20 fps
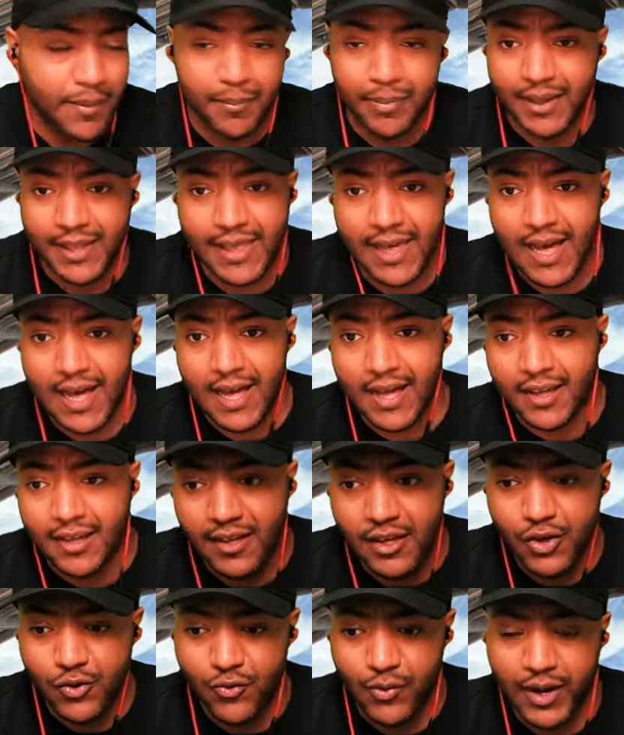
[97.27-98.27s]
But yeah,
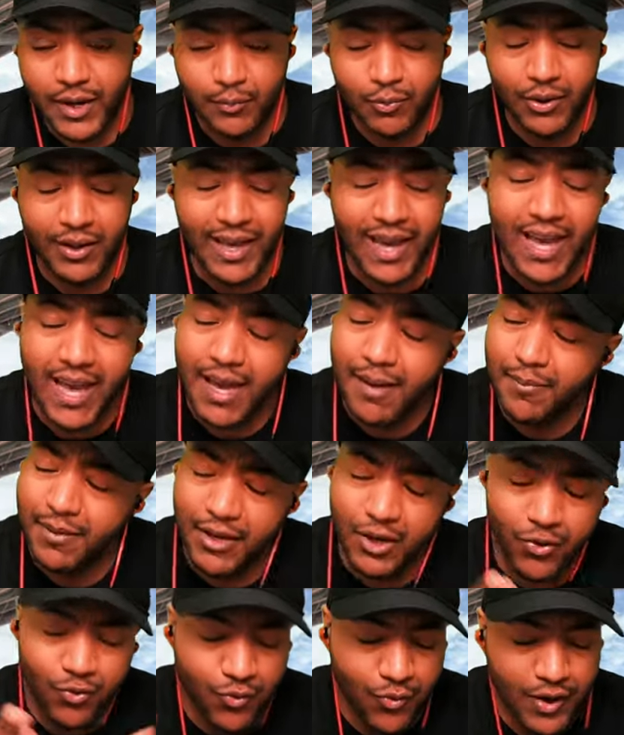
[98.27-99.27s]
incredible game,
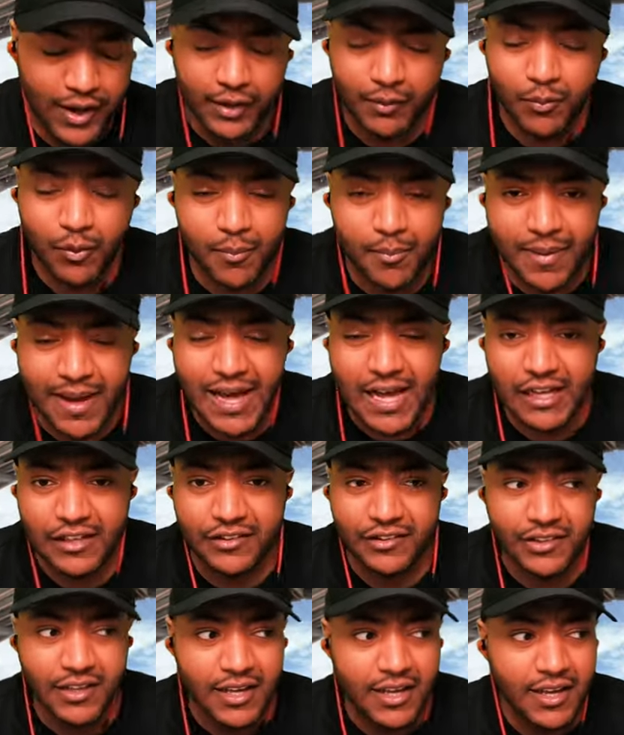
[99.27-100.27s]
incredible
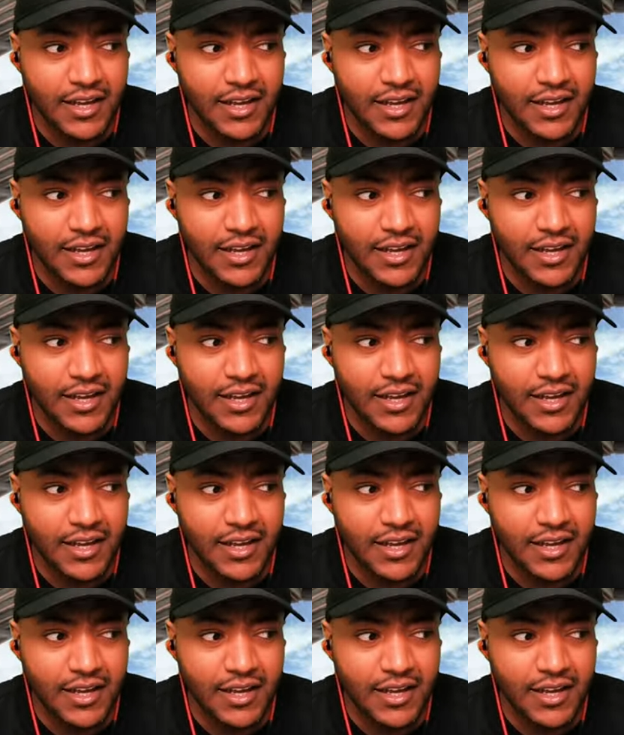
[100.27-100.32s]
match.